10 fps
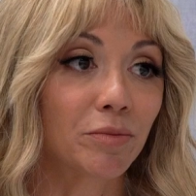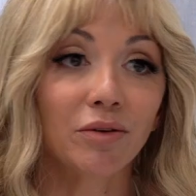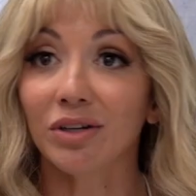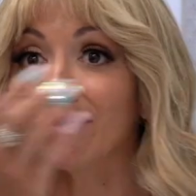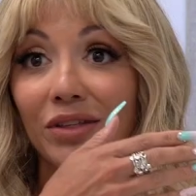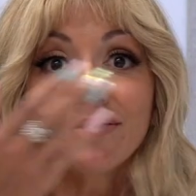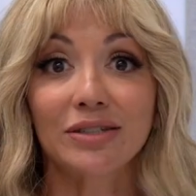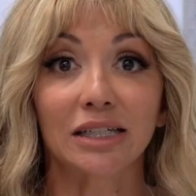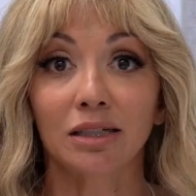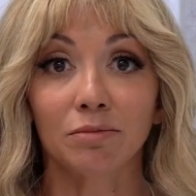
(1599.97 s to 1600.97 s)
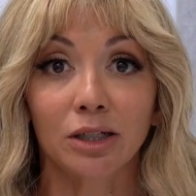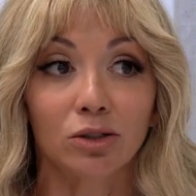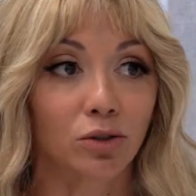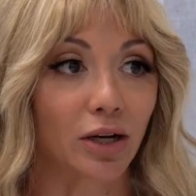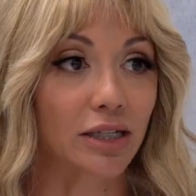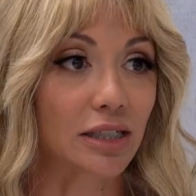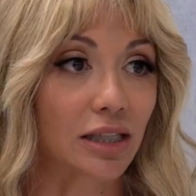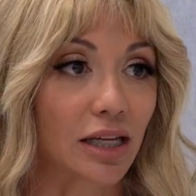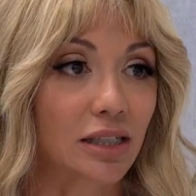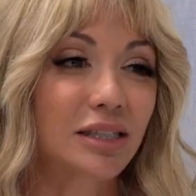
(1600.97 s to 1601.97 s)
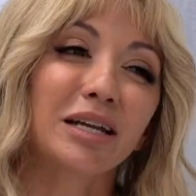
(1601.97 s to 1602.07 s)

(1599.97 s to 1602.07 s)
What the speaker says: even if they've seen me do crazy things.